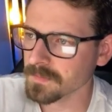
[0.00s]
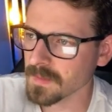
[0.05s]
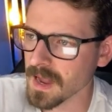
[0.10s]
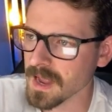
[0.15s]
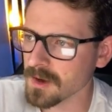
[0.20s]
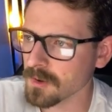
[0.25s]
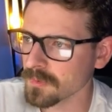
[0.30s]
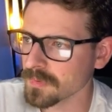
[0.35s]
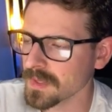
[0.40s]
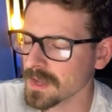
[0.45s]

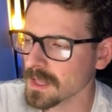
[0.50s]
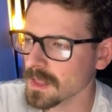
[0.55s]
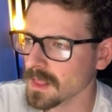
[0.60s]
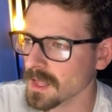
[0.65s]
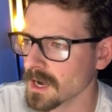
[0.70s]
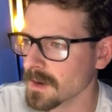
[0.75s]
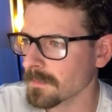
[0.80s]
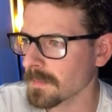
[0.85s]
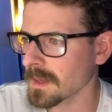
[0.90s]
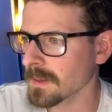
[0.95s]
I don't think a
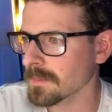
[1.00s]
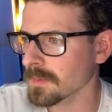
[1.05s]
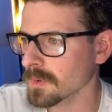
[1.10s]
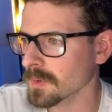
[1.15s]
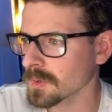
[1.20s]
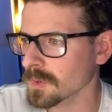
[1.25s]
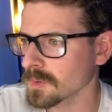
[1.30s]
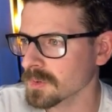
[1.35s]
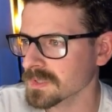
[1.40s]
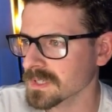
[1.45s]
lot of
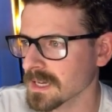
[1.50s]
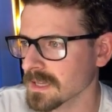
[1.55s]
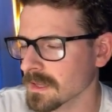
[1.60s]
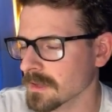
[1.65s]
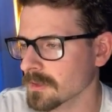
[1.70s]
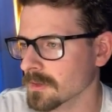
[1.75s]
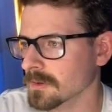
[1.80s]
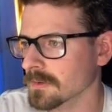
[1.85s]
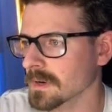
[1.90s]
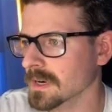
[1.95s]
people who say
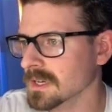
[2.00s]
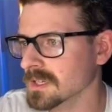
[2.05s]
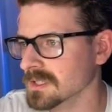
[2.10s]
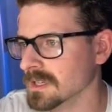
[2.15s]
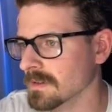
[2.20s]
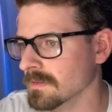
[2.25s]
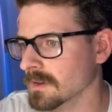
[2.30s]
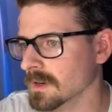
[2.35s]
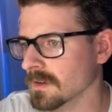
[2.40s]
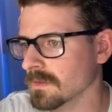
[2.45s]
that they're running
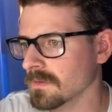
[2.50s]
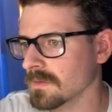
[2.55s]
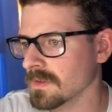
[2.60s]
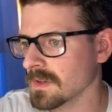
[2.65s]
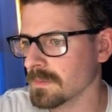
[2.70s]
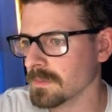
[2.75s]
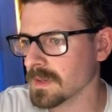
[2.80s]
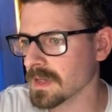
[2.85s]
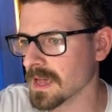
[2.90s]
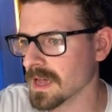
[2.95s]
stuff on a
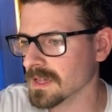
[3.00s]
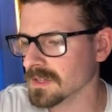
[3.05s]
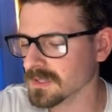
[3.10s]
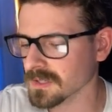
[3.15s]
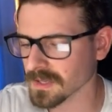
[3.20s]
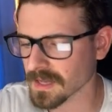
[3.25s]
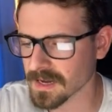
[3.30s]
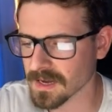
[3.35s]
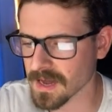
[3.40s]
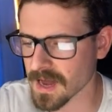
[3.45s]

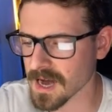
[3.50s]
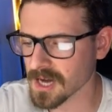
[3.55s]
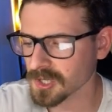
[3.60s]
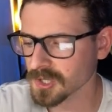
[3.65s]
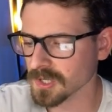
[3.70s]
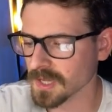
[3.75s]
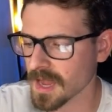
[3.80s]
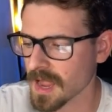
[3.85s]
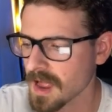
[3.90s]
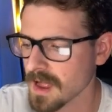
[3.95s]
VPS like
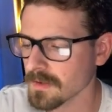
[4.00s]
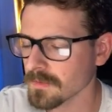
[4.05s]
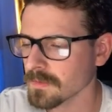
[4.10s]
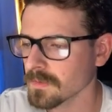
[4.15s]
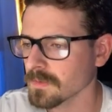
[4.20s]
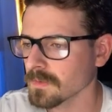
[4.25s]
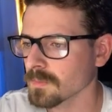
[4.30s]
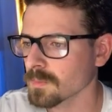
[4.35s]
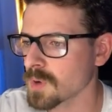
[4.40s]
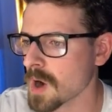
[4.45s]
actually
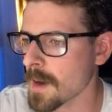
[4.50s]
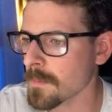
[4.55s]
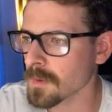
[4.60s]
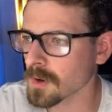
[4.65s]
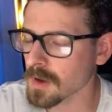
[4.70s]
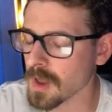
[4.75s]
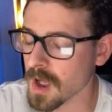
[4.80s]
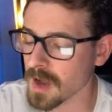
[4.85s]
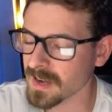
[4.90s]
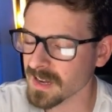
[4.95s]
have
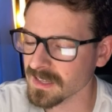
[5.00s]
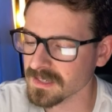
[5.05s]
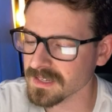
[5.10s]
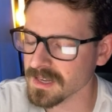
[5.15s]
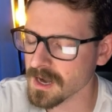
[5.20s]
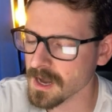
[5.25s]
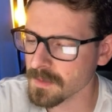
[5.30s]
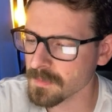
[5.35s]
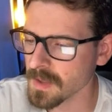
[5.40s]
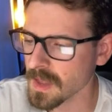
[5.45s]
proper logging
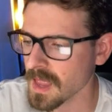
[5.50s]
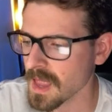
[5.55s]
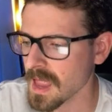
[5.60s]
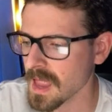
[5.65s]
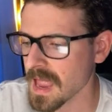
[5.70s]
set up.